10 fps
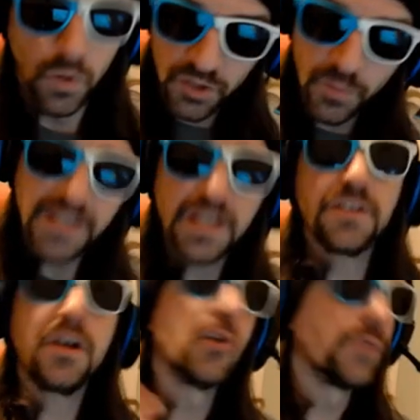you might
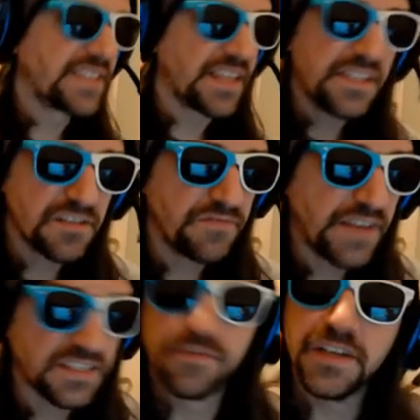not know is that this
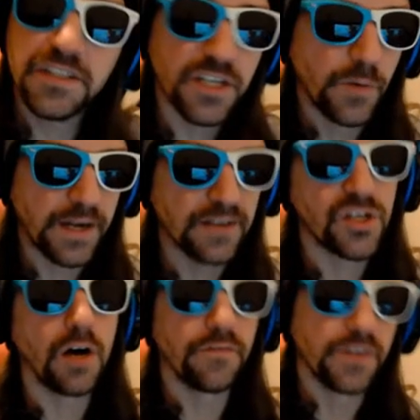effect eventually wears
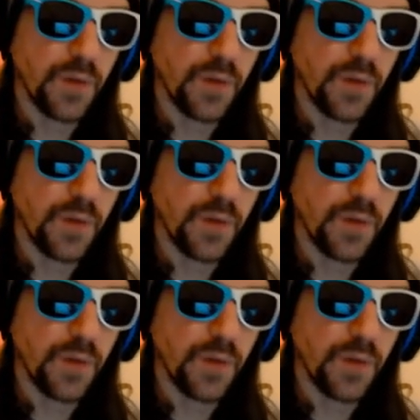off and